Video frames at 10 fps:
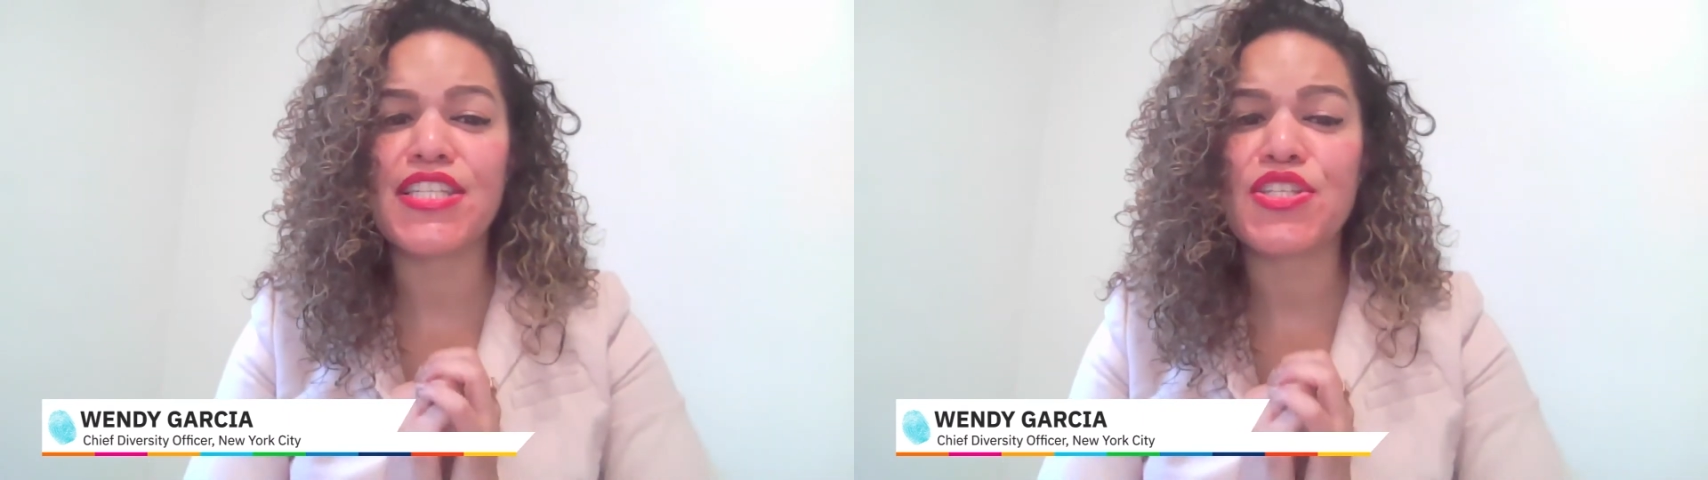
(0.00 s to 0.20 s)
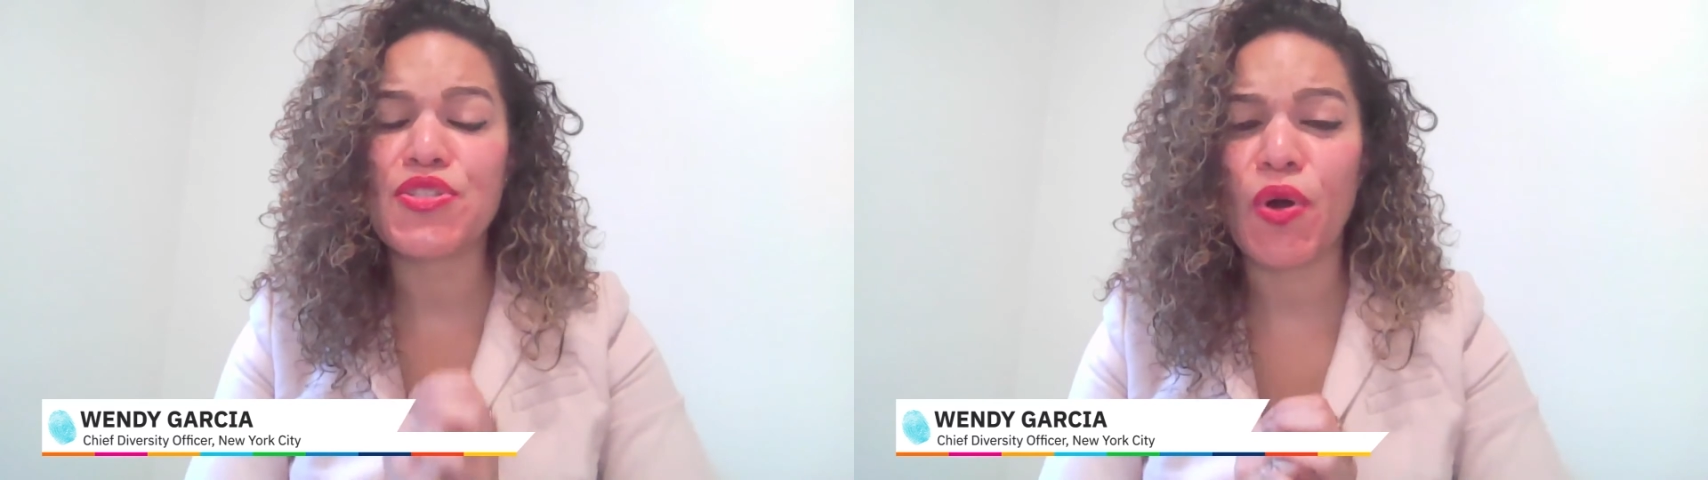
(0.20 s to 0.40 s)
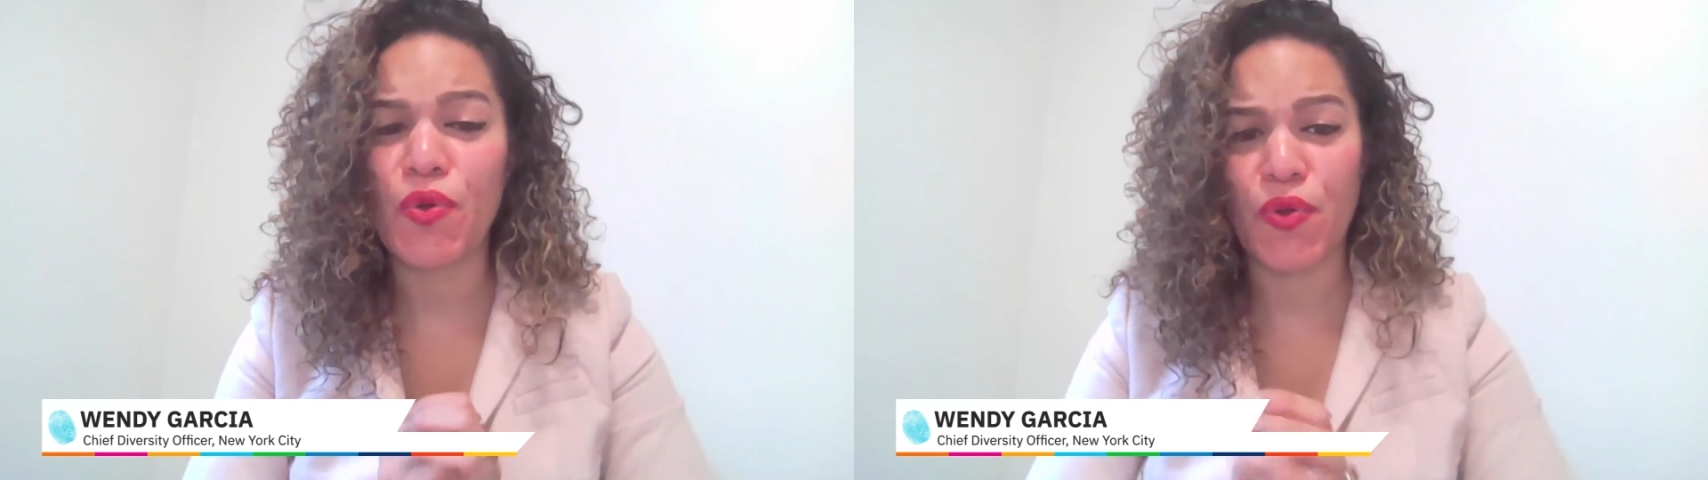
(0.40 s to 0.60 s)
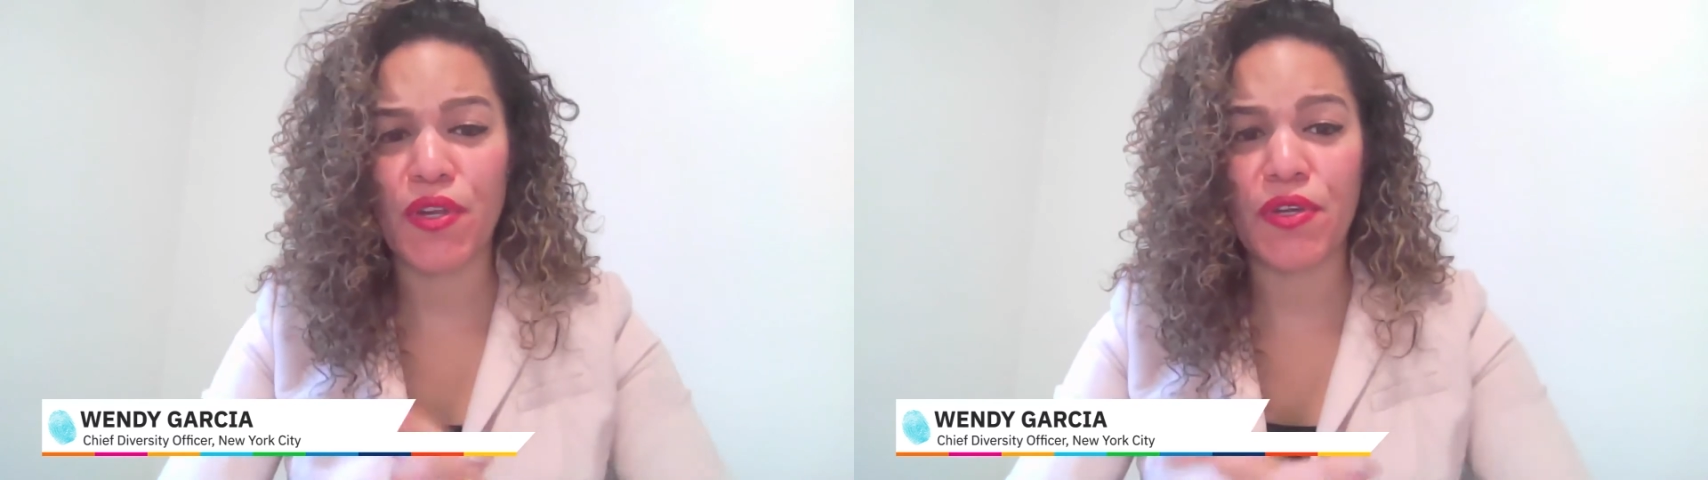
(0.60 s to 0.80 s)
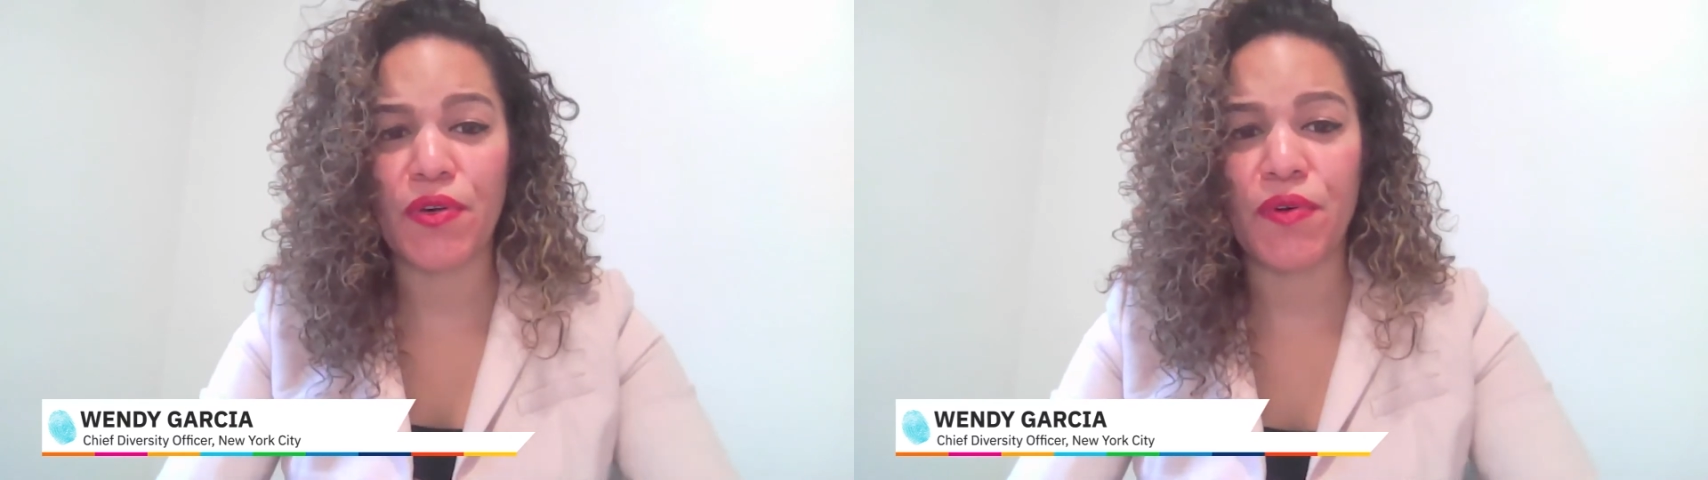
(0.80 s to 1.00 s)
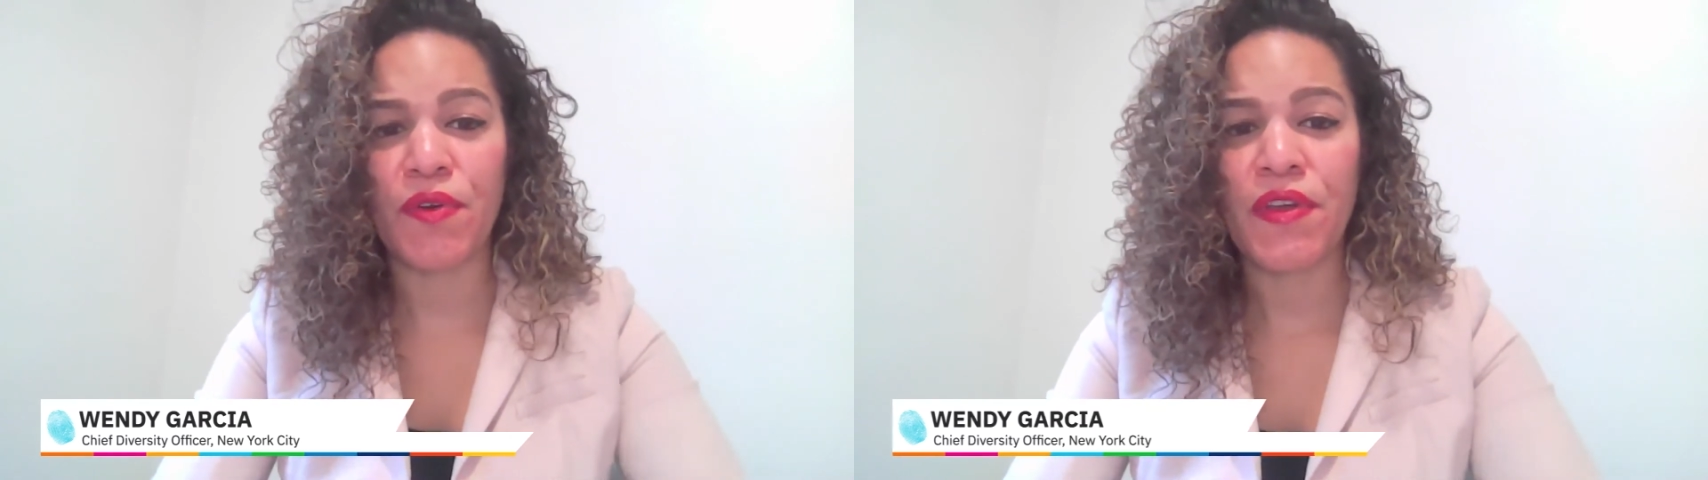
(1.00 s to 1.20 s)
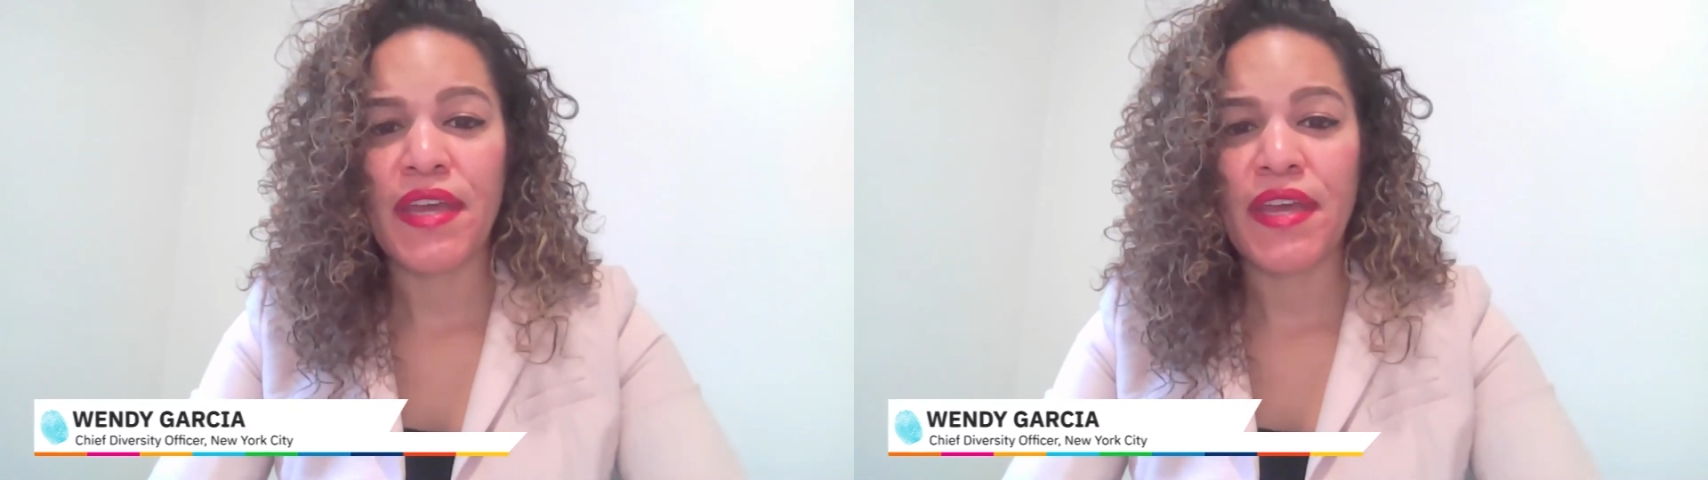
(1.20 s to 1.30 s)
so critical